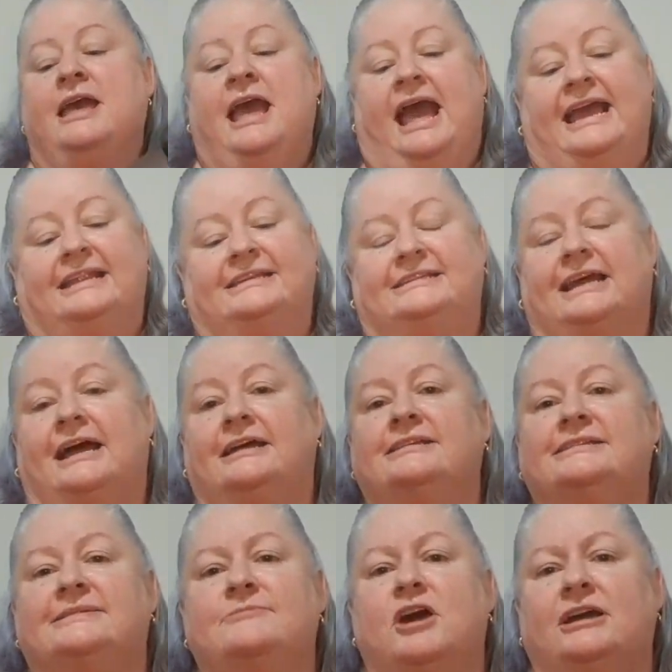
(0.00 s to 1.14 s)
and uh,
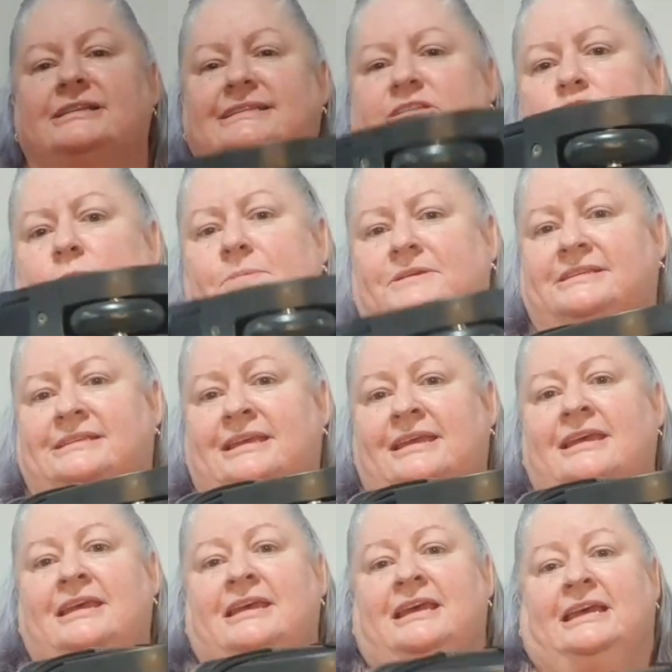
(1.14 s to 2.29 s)
some nice stoppers
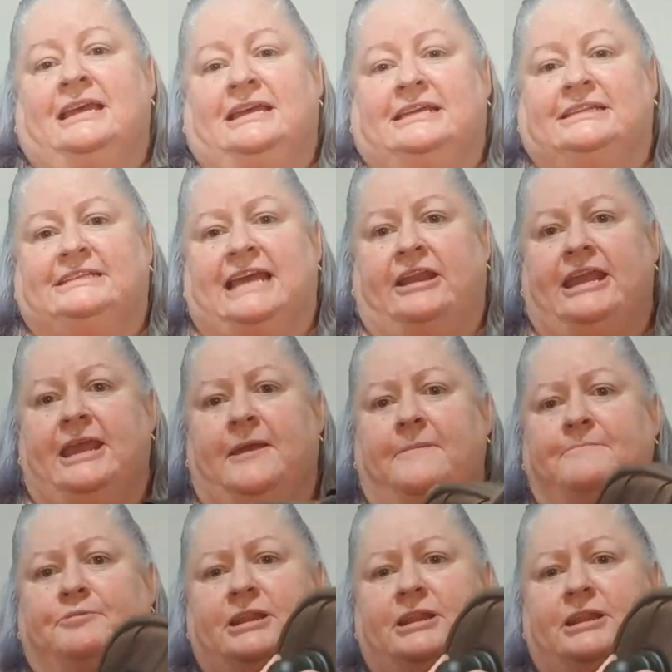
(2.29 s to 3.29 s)
down here.